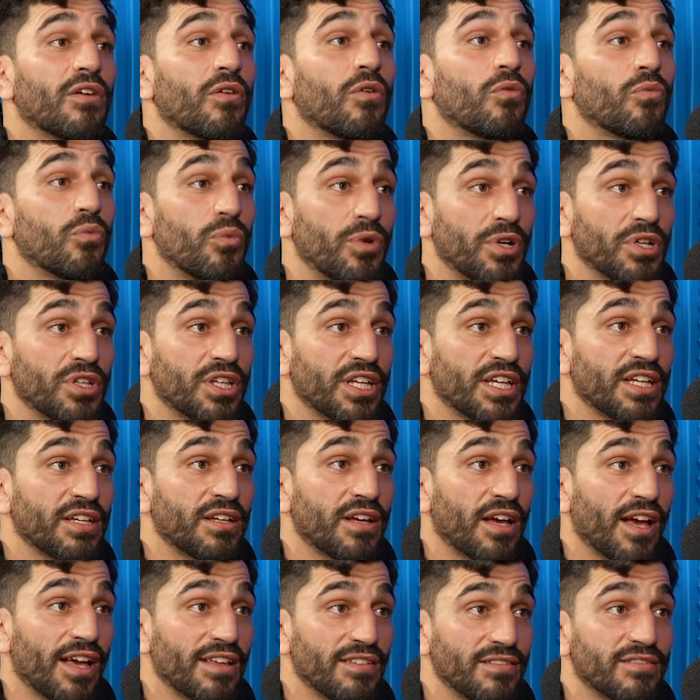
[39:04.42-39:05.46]
really
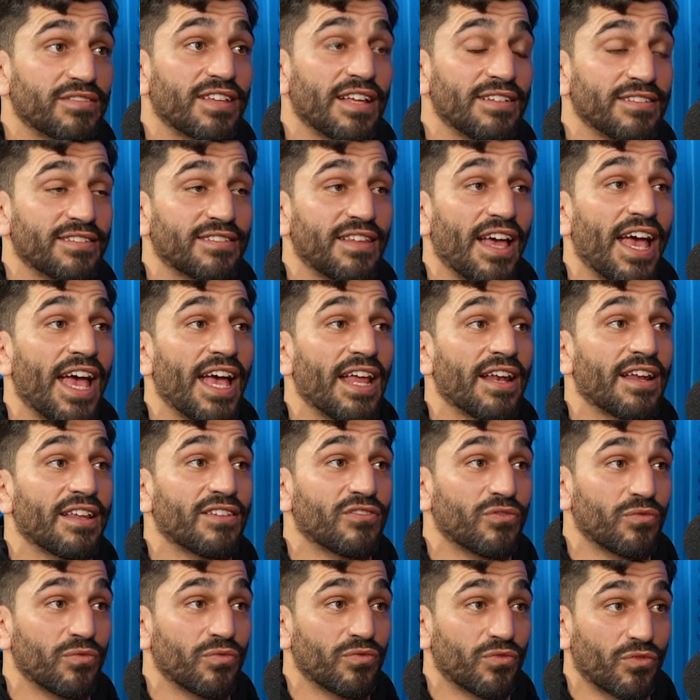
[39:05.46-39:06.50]
since then has
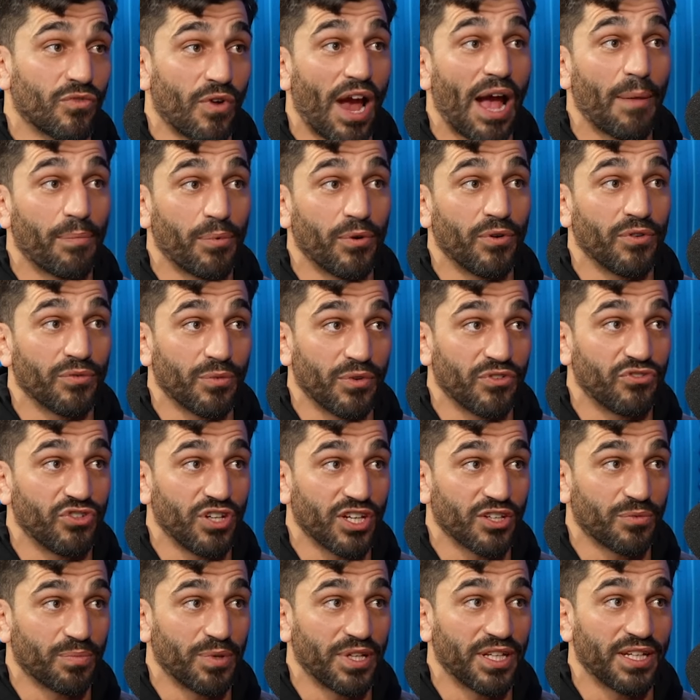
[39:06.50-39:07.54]
grappled with
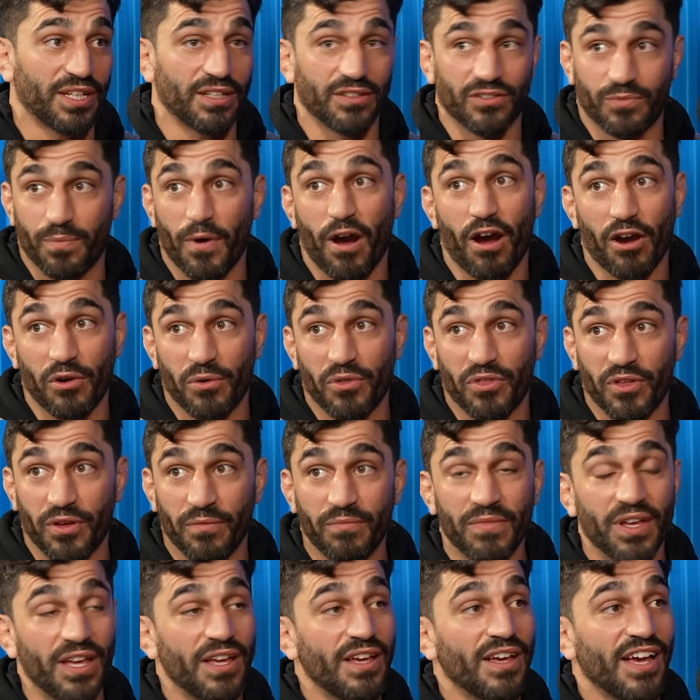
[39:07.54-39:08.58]
GSP, inspired with him,
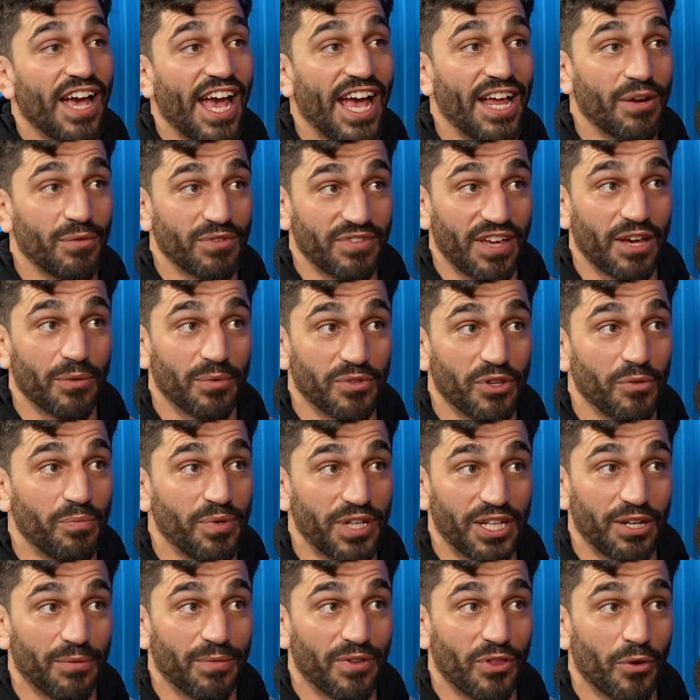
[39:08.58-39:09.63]
and was able to beat
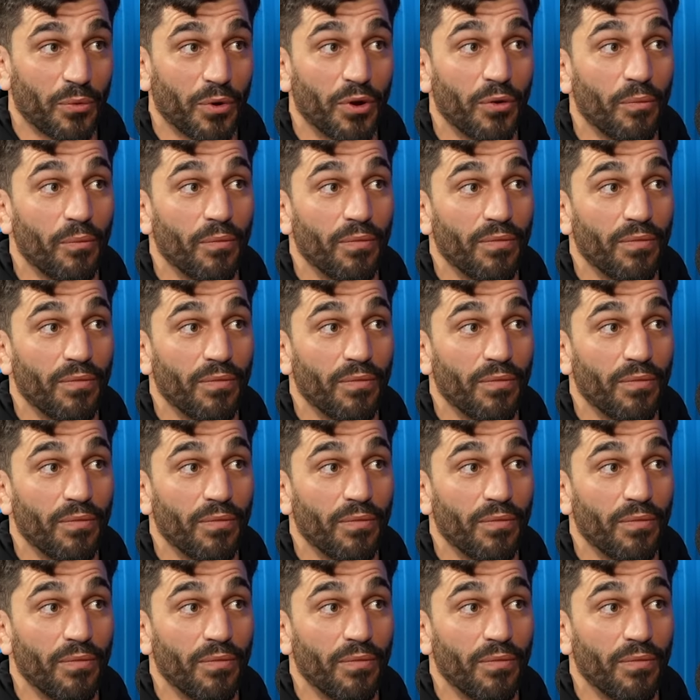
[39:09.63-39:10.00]
him in the room.